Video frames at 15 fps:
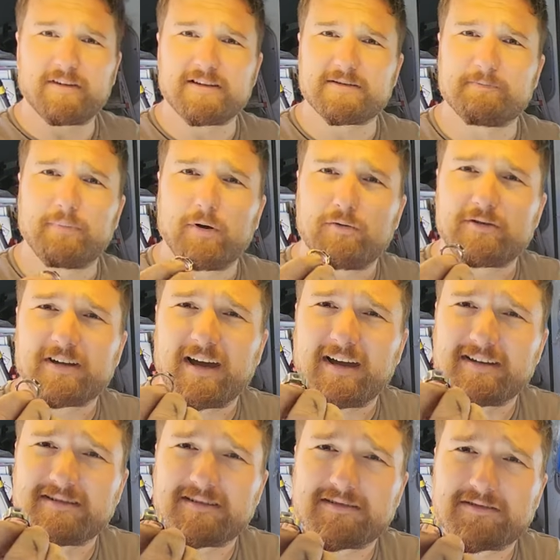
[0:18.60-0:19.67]
these bow
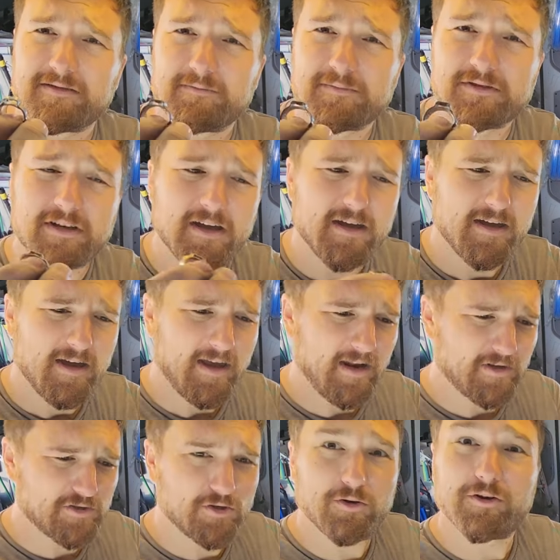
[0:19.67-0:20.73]
tie systems, and
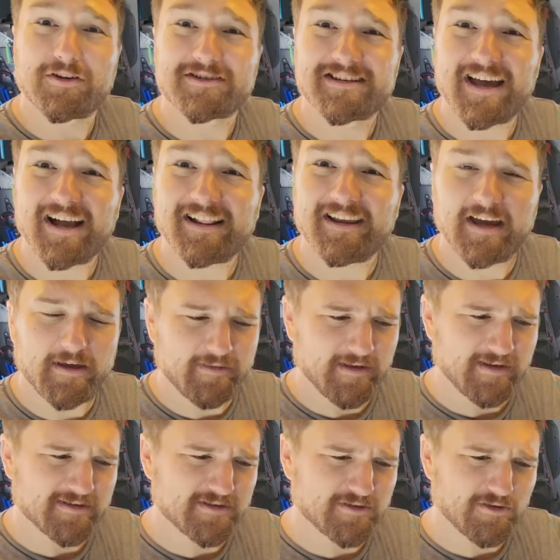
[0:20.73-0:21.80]
I'll show you exactly how they
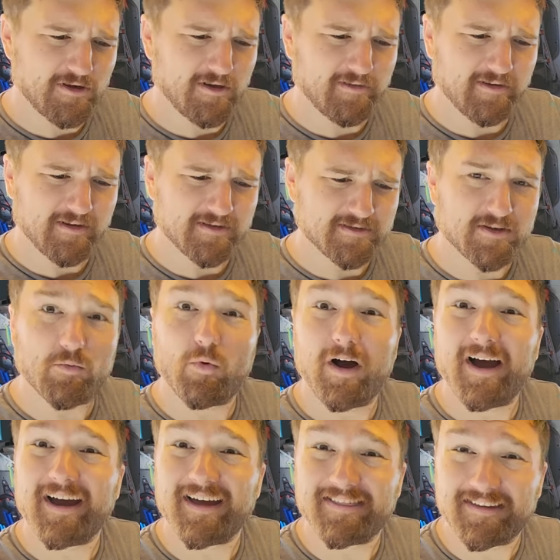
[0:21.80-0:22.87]
install these and
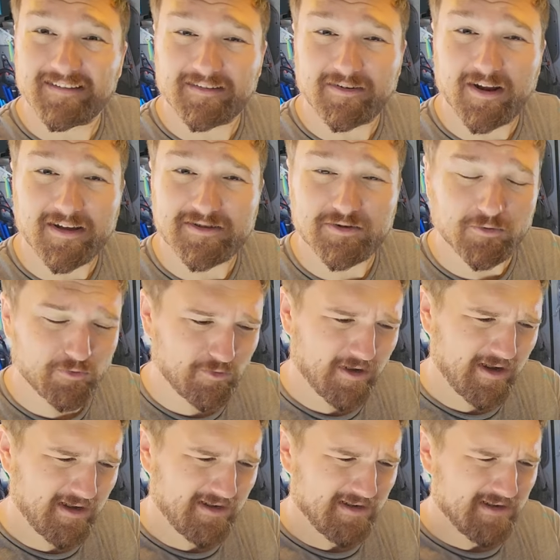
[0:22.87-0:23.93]
why I think they're not so
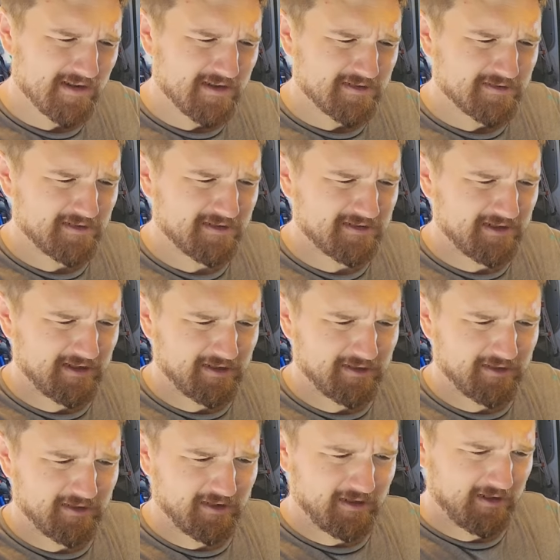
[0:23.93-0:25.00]
great. So let's take a
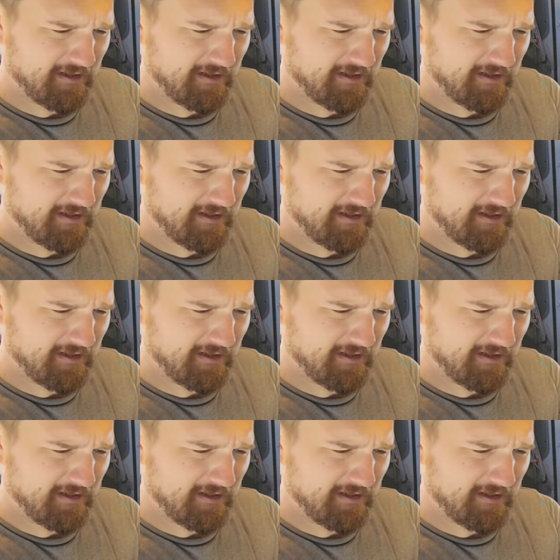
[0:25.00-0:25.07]
look.